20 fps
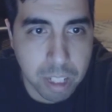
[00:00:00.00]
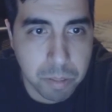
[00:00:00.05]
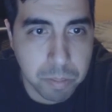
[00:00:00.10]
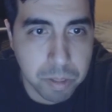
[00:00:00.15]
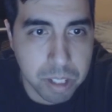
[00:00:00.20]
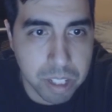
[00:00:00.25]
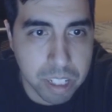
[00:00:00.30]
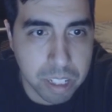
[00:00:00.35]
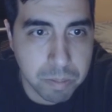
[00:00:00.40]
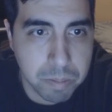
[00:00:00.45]
I
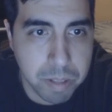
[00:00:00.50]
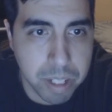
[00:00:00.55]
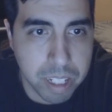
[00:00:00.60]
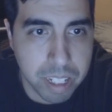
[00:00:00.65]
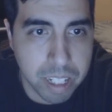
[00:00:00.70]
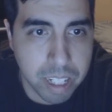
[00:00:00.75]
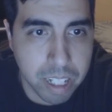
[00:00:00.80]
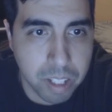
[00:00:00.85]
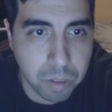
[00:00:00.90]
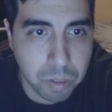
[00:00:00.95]
must
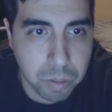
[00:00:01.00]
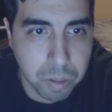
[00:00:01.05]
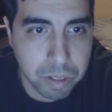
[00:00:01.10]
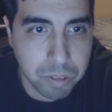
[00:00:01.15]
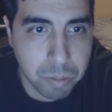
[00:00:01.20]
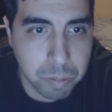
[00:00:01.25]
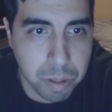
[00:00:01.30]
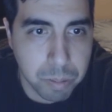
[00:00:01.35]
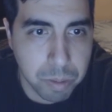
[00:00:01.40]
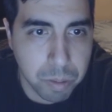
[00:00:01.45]
admit, I don't
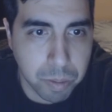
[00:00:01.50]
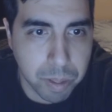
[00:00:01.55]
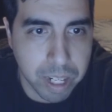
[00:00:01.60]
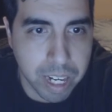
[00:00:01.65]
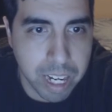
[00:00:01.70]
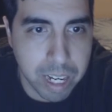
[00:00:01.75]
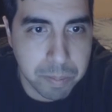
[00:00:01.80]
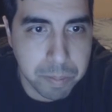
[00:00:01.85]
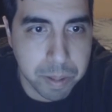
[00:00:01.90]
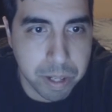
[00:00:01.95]
quite remember
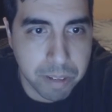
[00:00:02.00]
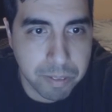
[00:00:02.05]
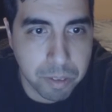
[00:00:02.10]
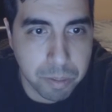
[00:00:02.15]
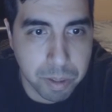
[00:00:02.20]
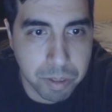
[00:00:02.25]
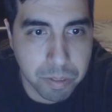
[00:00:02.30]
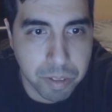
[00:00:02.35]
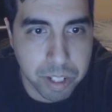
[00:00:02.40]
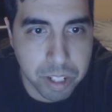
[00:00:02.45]
what happened
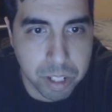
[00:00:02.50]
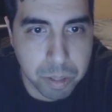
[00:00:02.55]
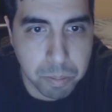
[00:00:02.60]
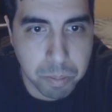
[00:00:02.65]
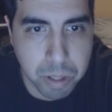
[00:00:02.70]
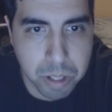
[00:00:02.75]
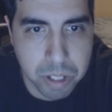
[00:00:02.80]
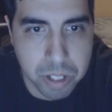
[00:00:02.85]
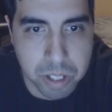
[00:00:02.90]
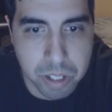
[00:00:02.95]
after we reached
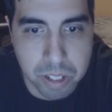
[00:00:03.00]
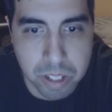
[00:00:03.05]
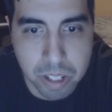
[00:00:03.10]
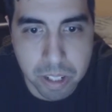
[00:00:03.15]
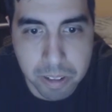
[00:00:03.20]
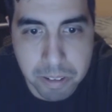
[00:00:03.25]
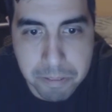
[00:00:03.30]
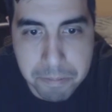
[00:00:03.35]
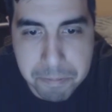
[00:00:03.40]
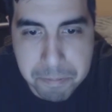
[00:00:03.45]
the
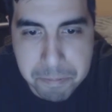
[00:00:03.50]
marshes.